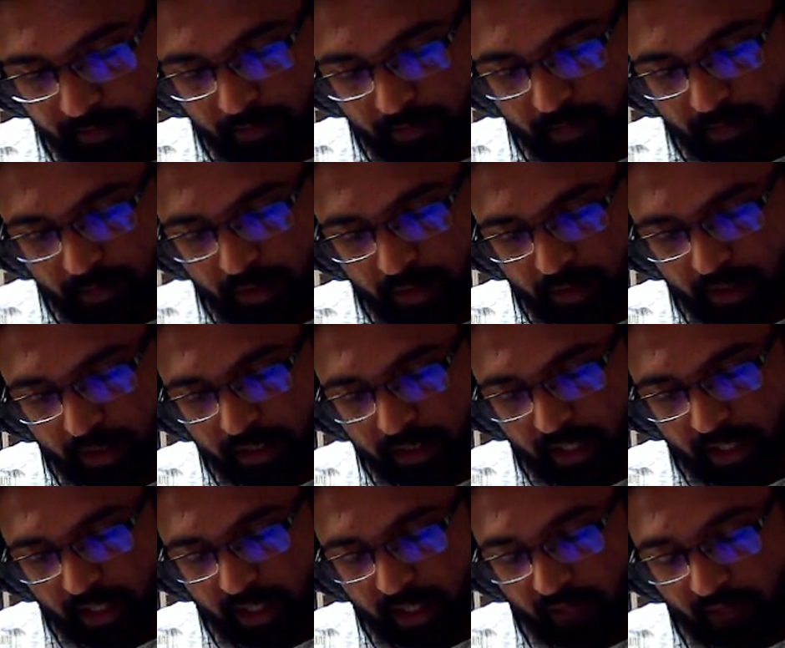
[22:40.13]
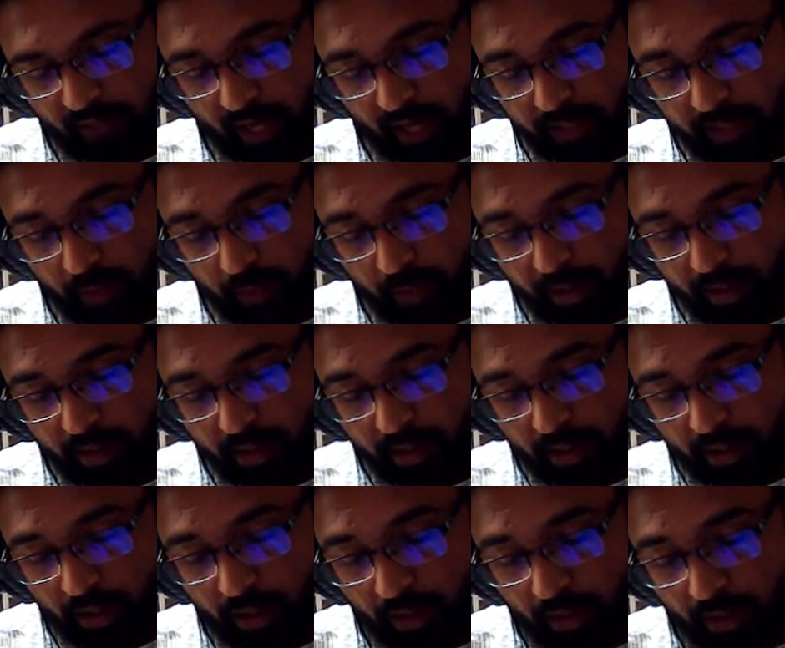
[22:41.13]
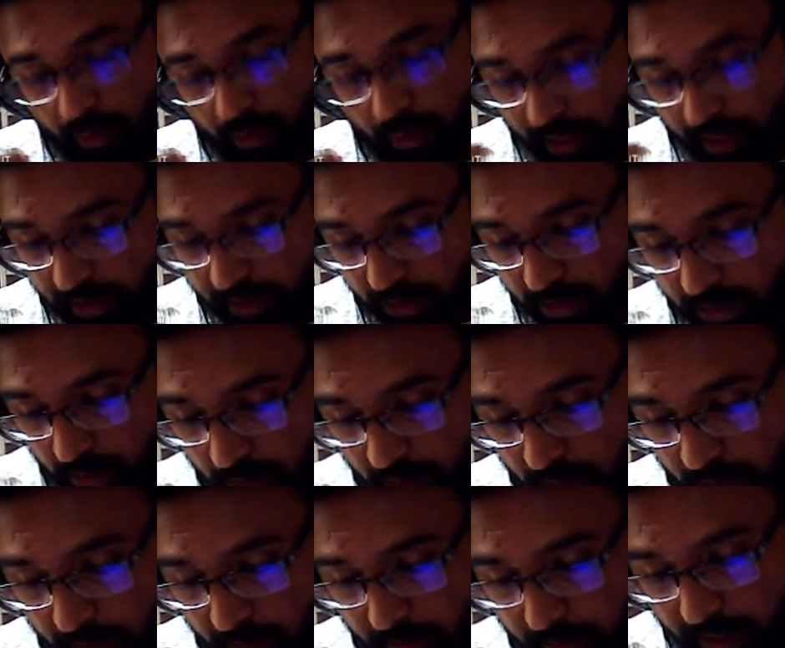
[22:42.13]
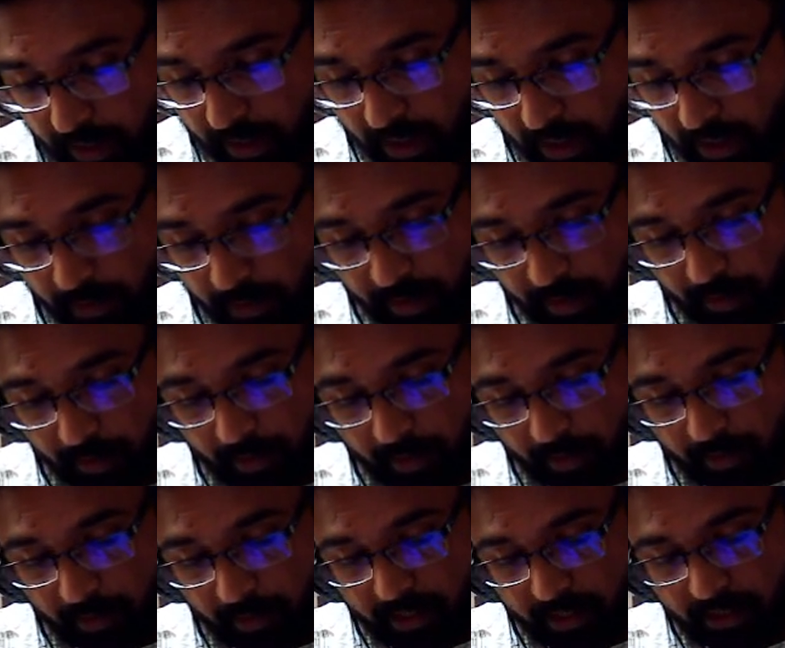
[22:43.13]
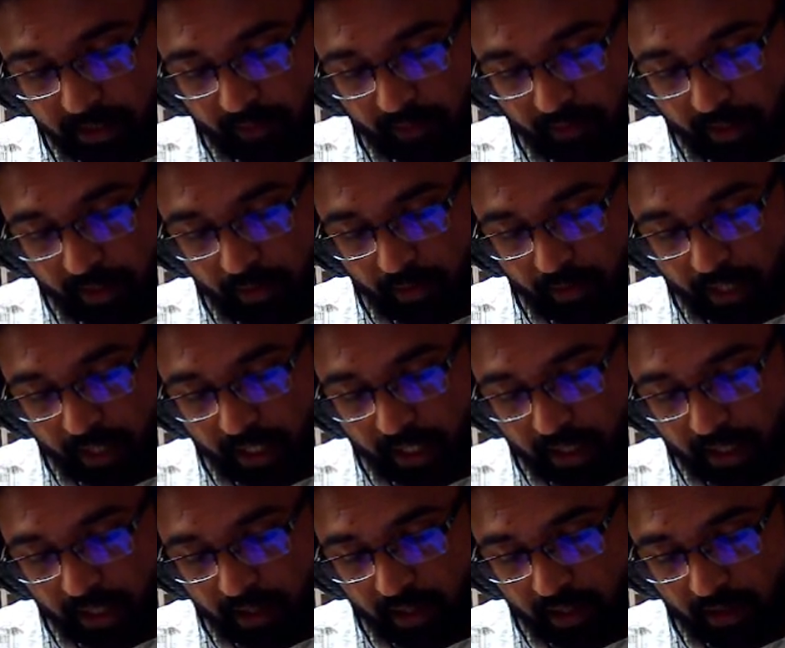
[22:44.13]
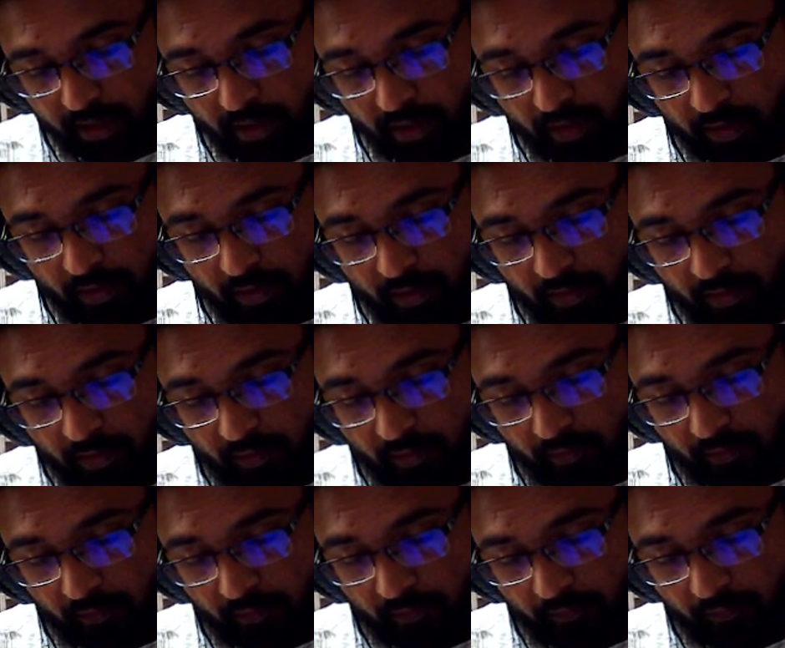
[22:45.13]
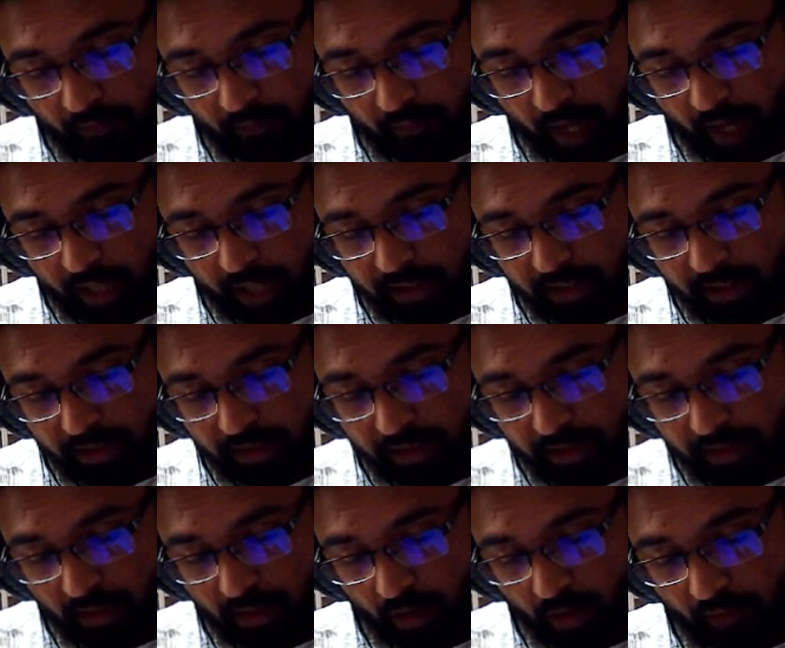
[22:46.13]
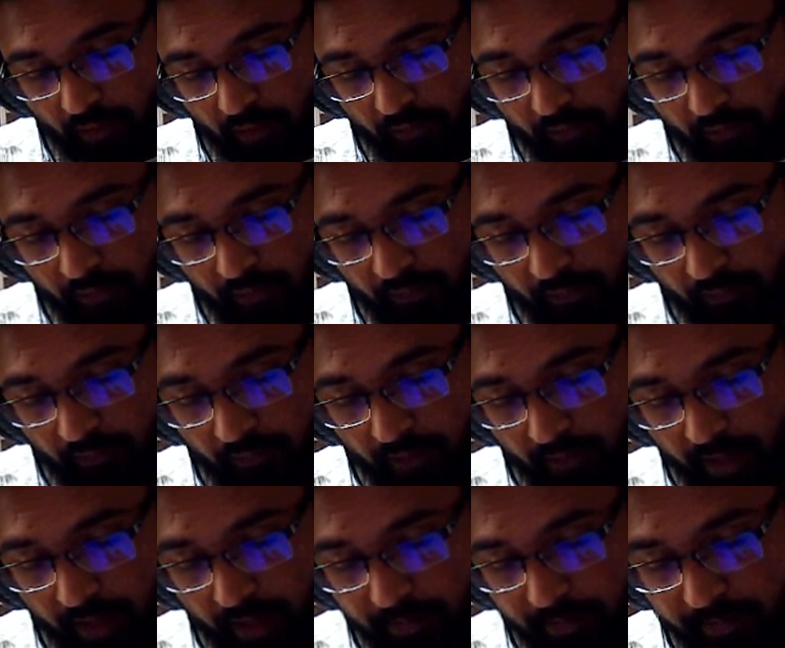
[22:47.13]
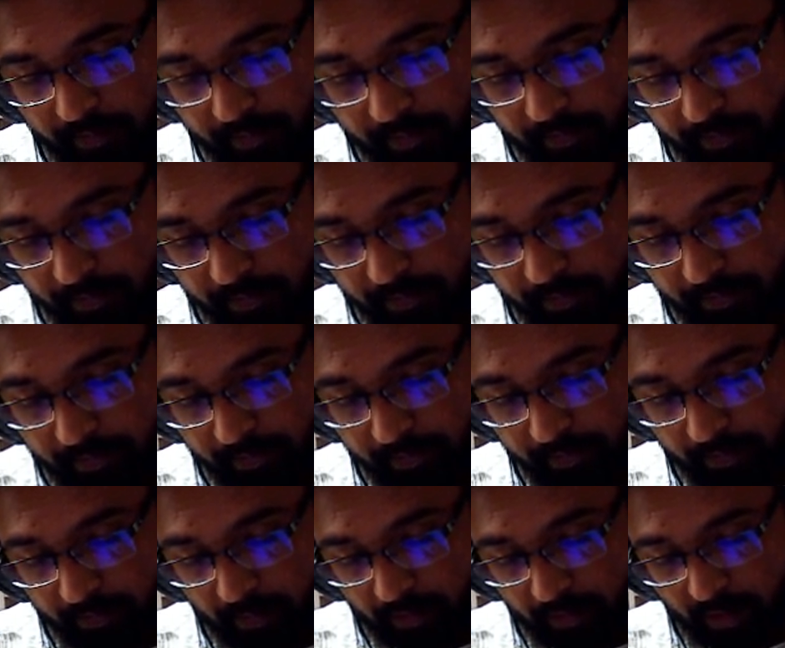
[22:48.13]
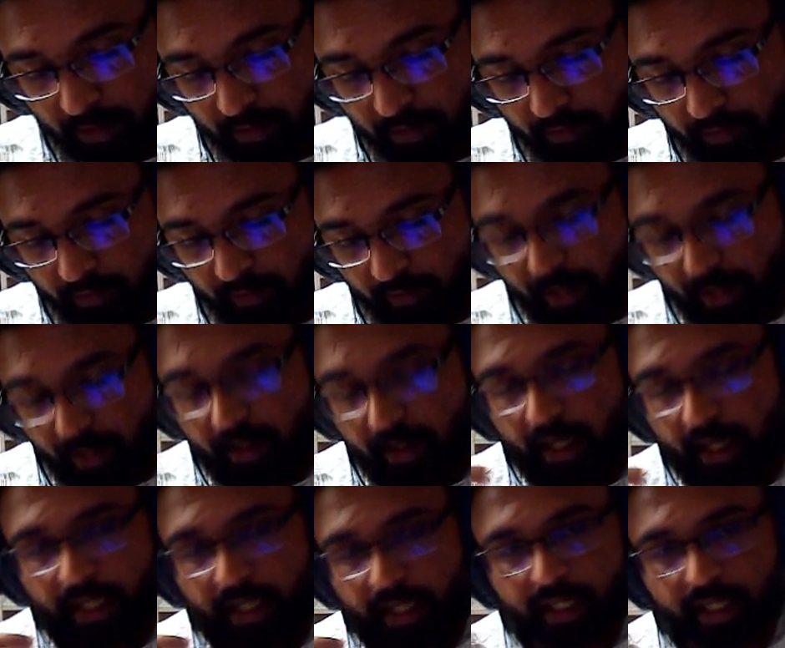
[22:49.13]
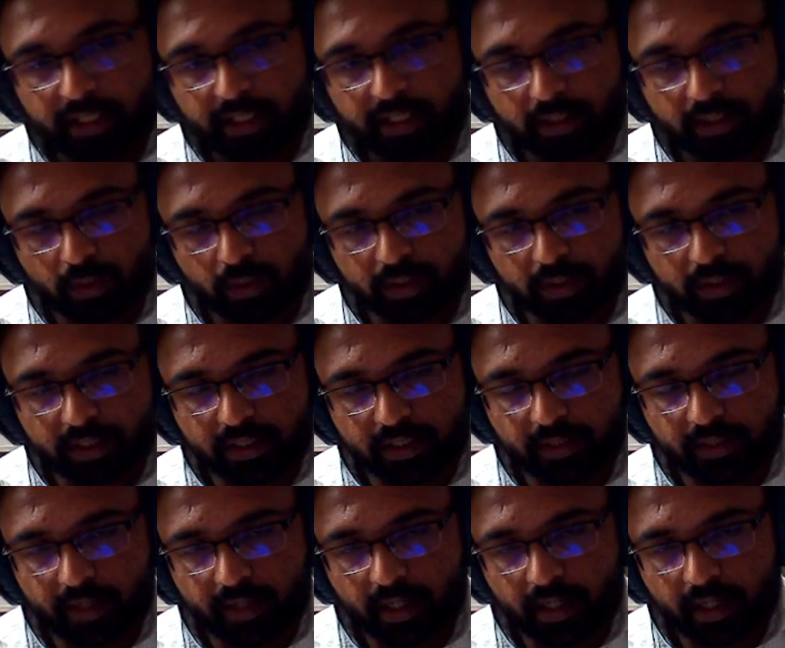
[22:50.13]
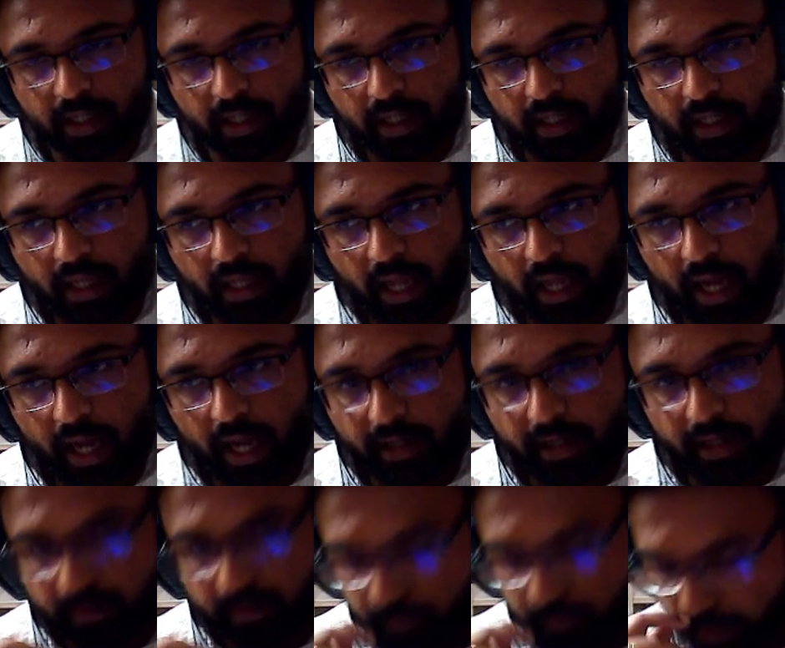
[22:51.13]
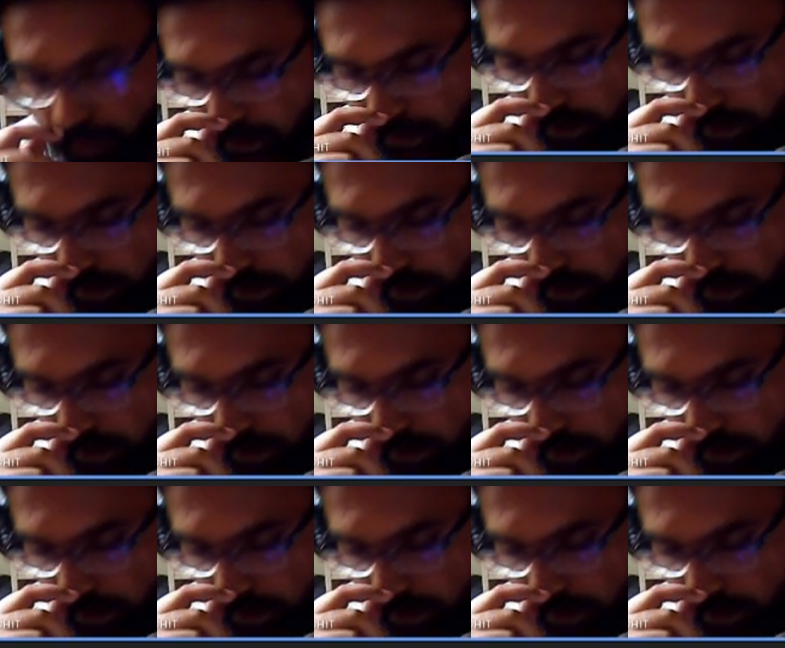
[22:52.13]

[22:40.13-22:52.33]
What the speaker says: So it's like in a flash point, you reach to a particular minimum temperature where you get a flash of flame when an ignition source is given, and when it's